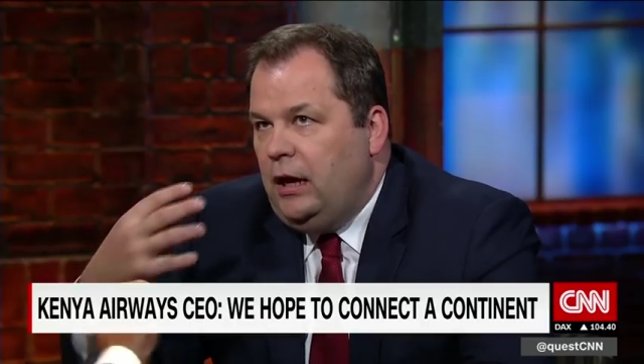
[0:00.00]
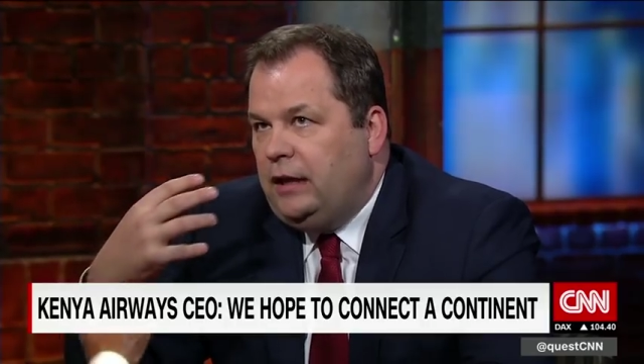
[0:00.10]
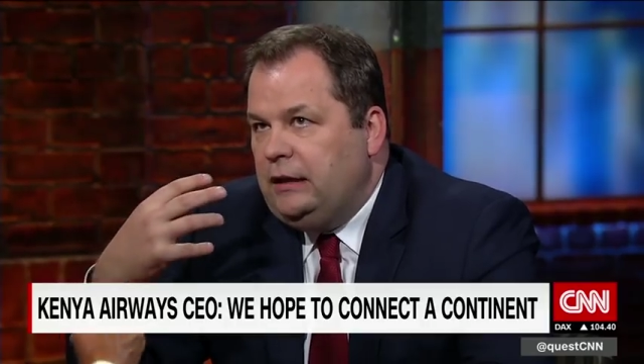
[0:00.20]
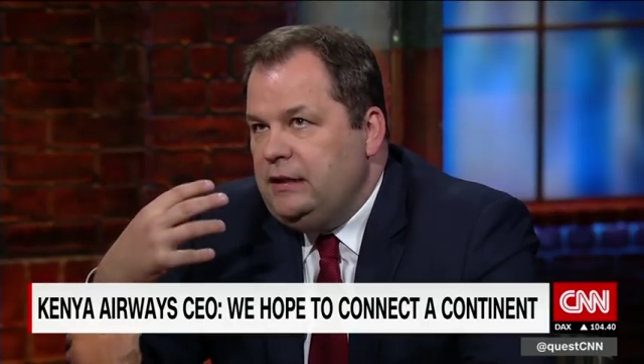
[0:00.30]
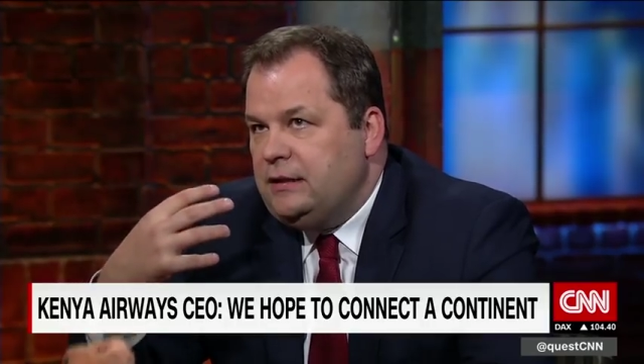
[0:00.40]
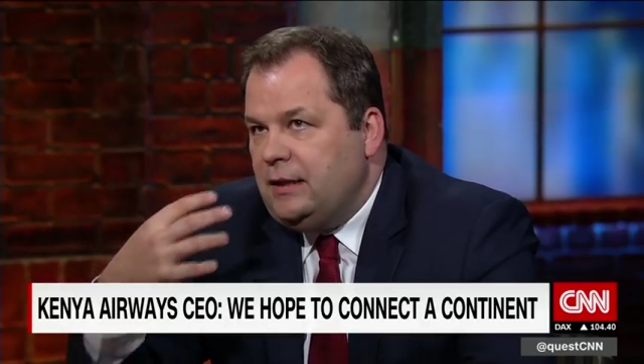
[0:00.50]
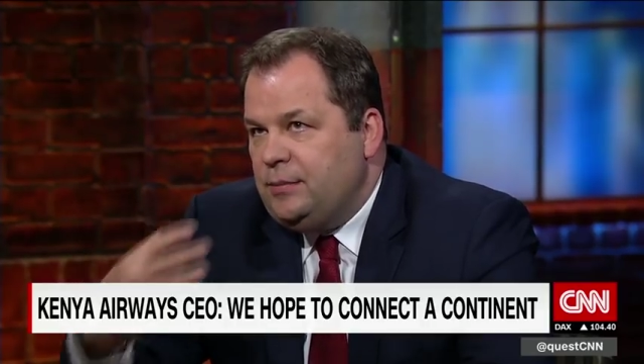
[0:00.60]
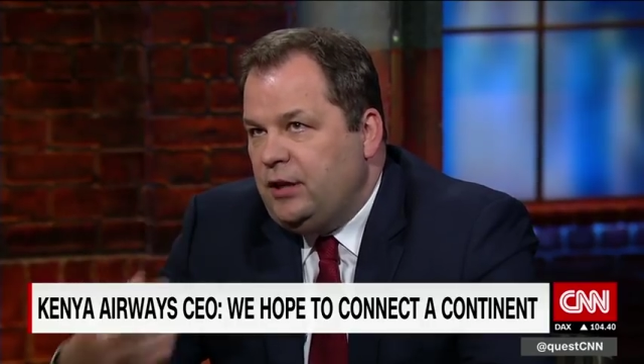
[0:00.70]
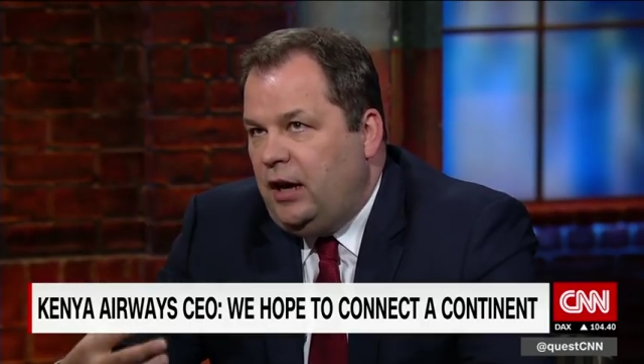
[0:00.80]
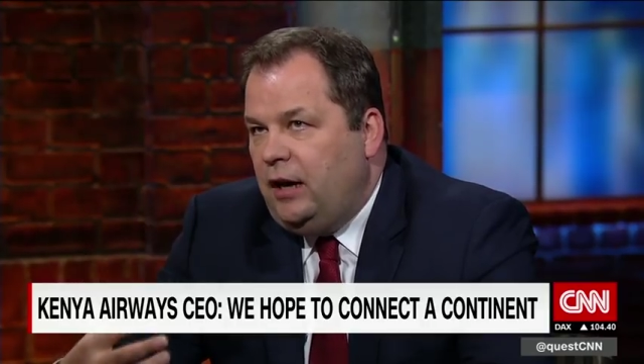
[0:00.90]
at least
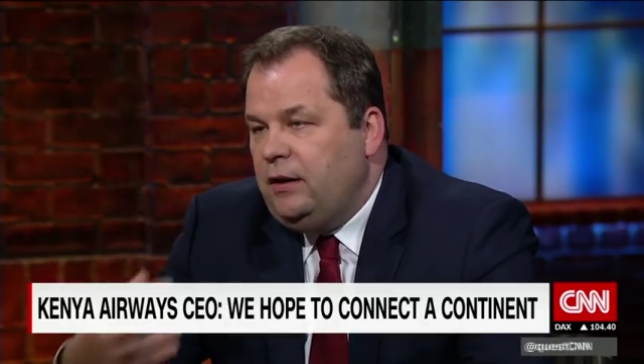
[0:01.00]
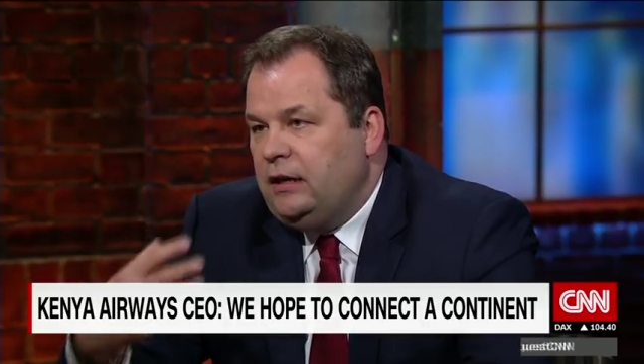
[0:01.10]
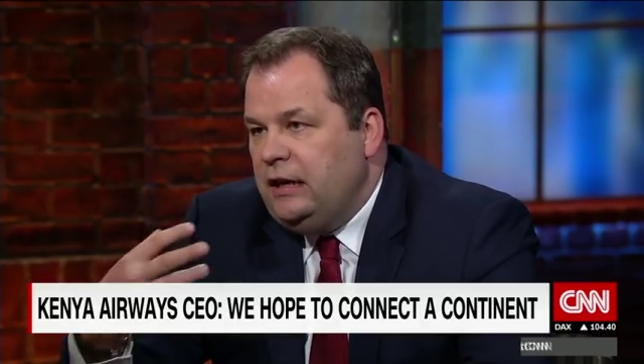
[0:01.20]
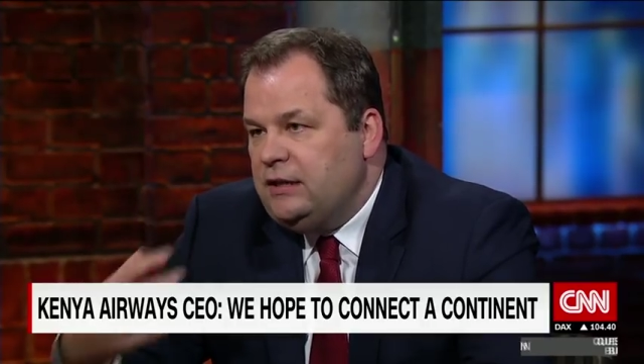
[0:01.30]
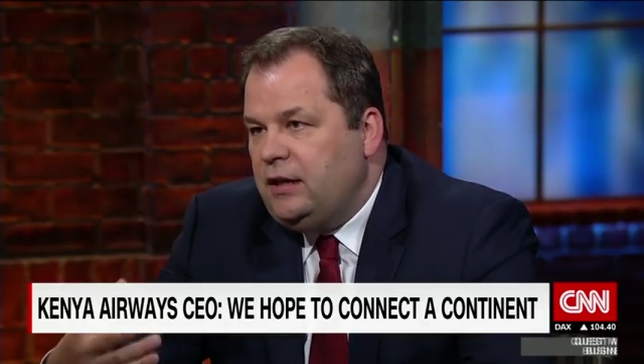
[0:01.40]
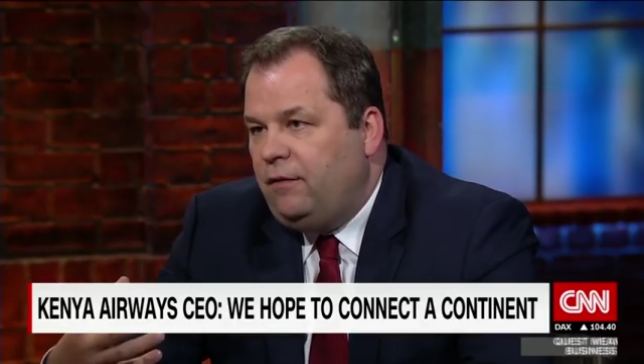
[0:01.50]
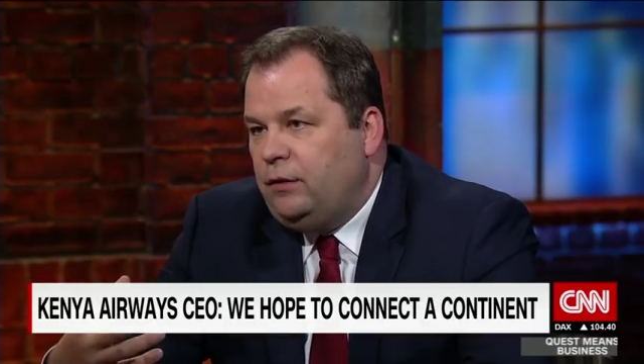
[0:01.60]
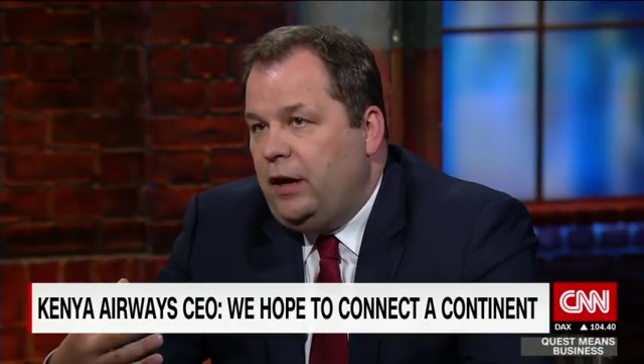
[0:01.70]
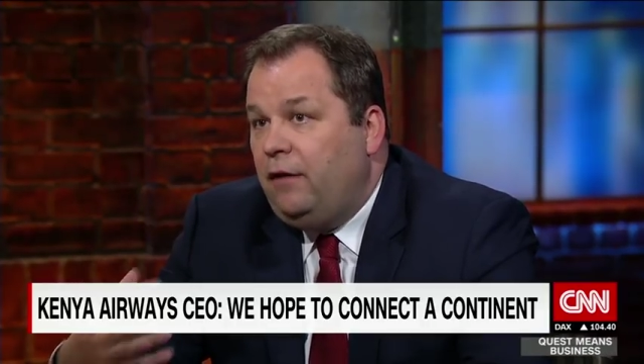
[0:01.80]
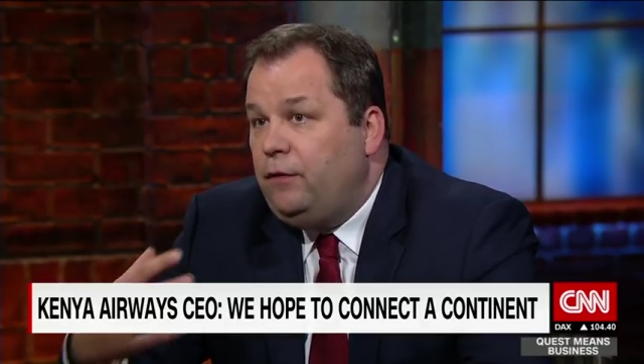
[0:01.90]
sub-Saharan East
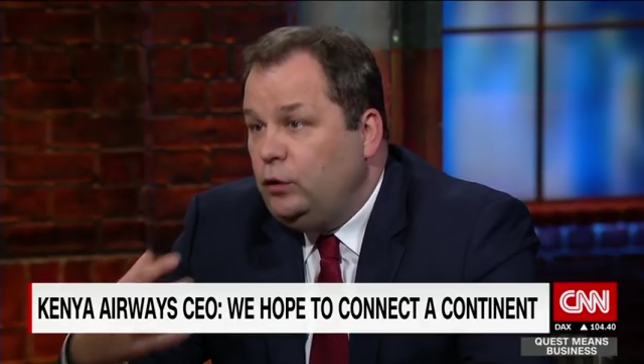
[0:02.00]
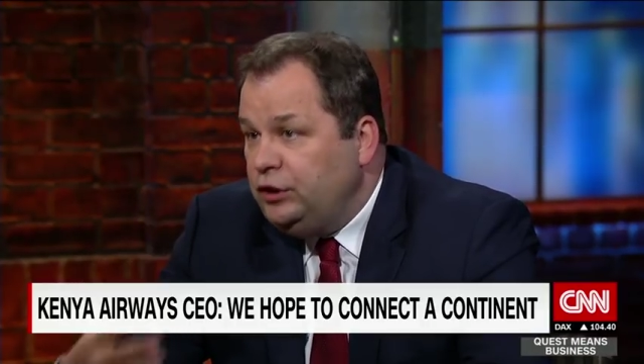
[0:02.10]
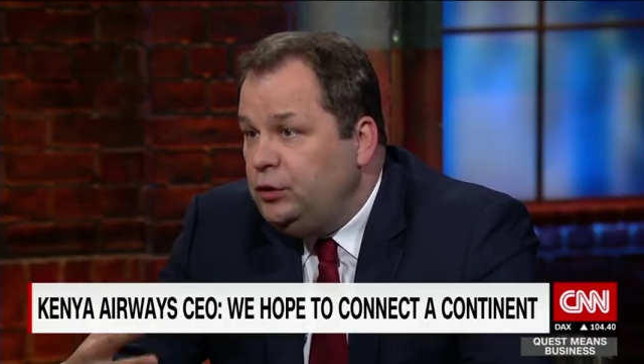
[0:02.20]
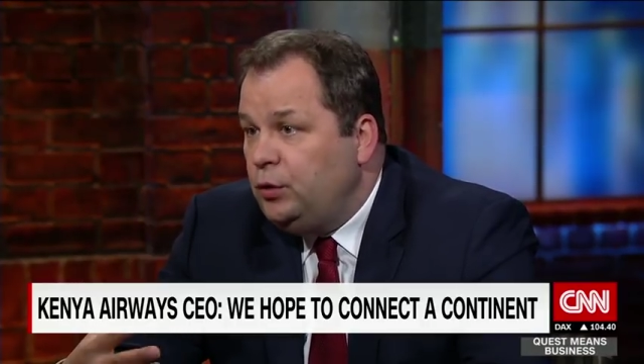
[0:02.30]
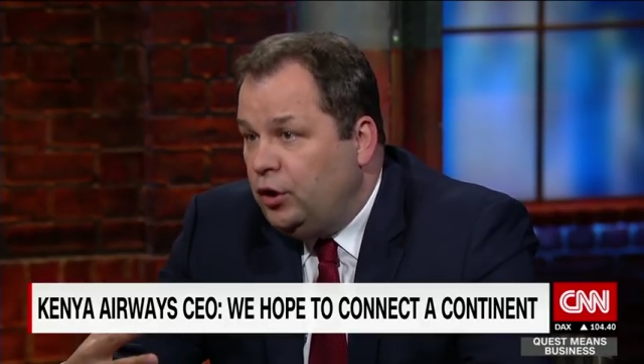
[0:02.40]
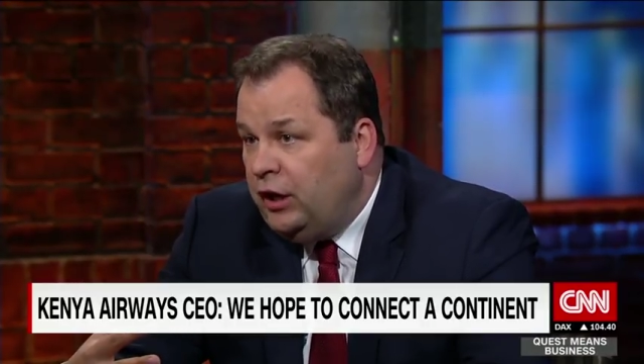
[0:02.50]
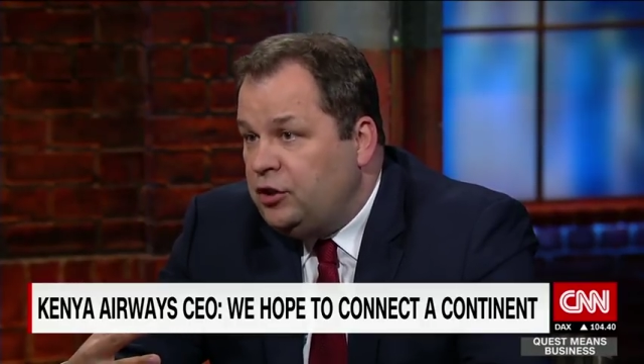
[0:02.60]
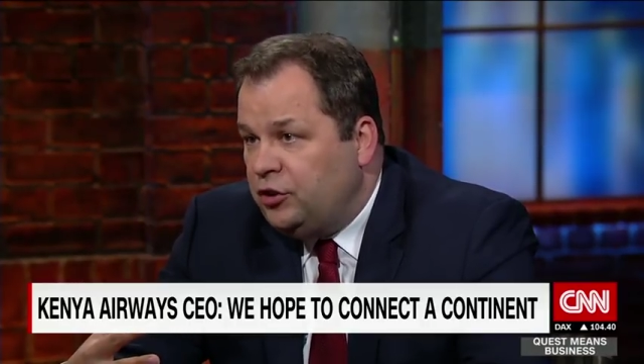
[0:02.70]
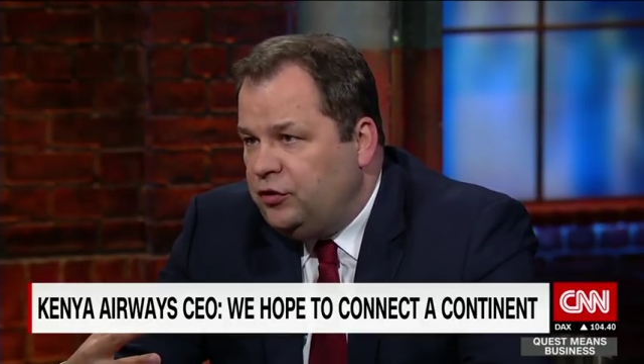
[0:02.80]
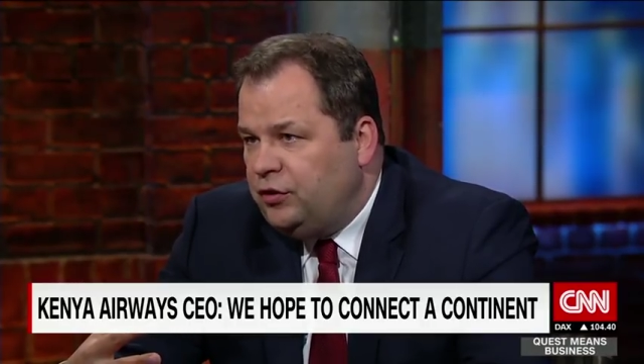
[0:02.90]
Africa, 42
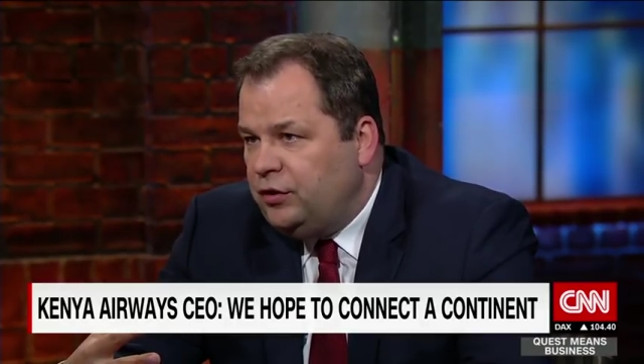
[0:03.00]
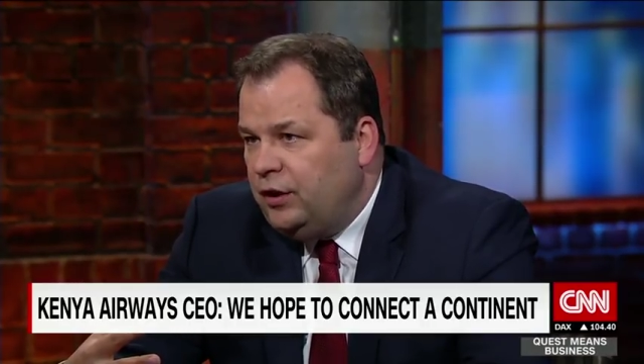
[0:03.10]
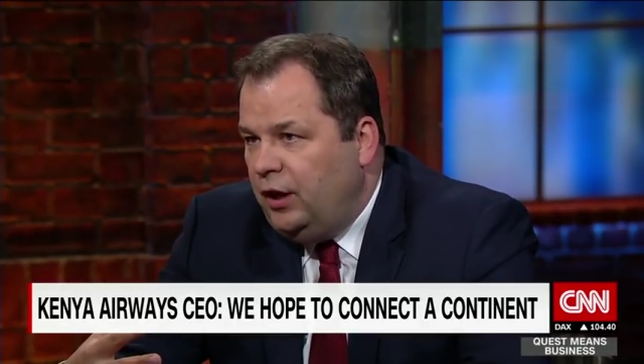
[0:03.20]
connections.